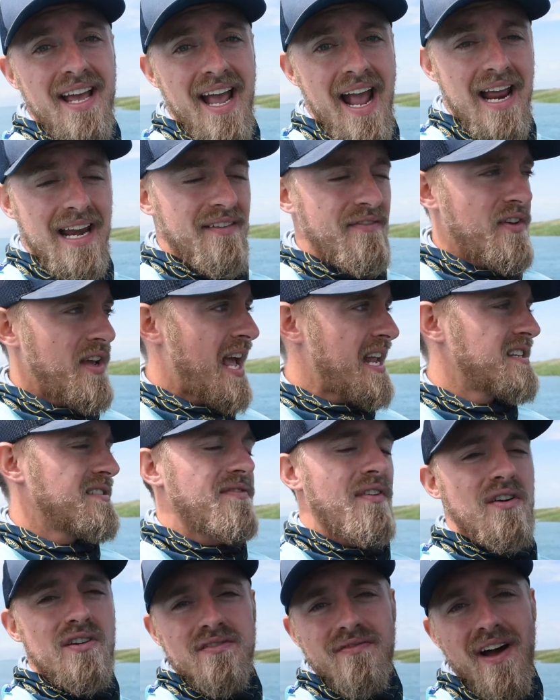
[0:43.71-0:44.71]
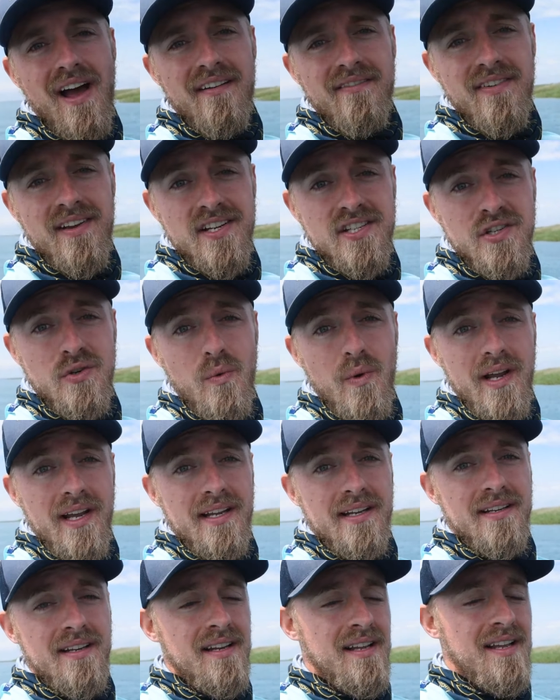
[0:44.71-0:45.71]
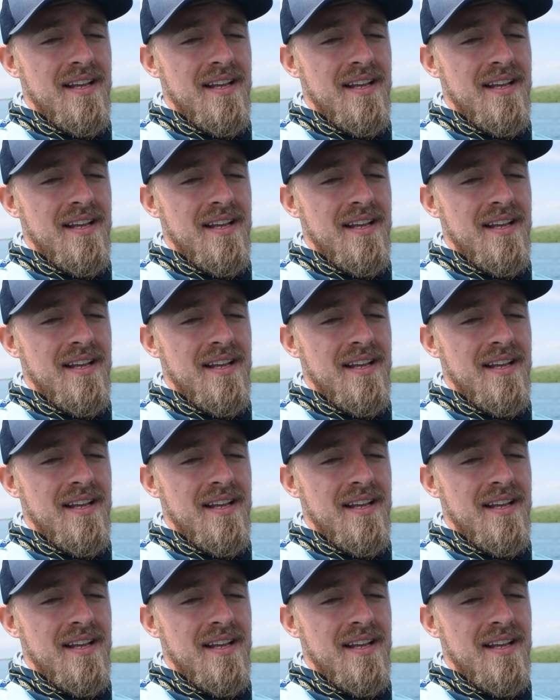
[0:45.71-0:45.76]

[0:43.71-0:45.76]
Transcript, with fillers: And if you catch the first five fish, you win.